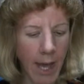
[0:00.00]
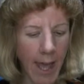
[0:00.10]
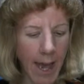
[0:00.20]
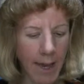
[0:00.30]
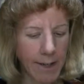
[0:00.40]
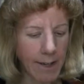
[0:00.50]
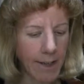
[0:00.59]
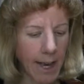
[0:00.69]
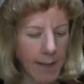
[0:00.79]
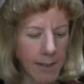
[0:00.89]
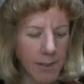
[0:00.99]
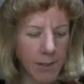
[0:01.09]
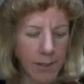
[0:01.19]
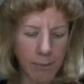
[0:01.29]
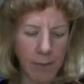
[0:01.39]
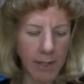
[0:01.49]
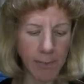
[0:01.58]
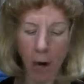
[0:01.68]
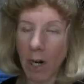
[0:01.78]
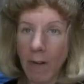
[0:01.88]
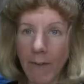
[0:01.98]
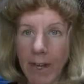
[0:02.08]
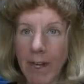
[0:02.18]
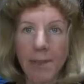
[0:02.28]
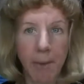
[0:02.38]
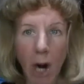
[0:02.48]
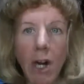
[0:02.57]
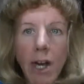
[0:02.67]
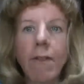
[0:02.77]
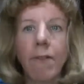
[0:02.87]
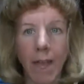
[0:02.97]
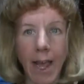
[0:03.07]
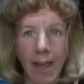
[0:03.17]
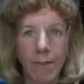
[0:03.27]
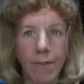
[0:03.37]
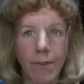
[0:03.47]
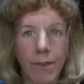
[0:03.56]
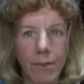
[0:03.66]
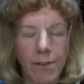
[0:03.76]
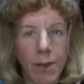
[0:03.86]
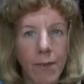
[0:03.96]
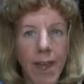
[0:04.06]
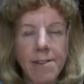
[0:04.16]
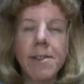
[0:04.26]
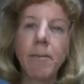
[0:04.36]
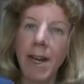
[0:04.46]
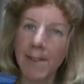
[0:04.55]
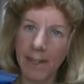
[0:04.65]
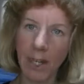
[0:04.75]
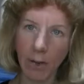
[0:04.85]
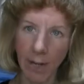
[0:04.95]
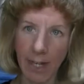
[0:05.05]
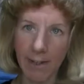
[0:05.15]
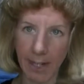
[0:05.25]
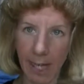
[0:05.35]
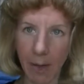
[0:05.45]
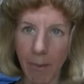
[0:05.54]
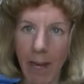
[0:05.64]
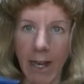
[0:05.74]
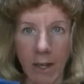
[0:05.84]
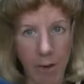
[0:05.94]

and that is just, it's part of it. It's part of life. So that's the mindset you need to keep in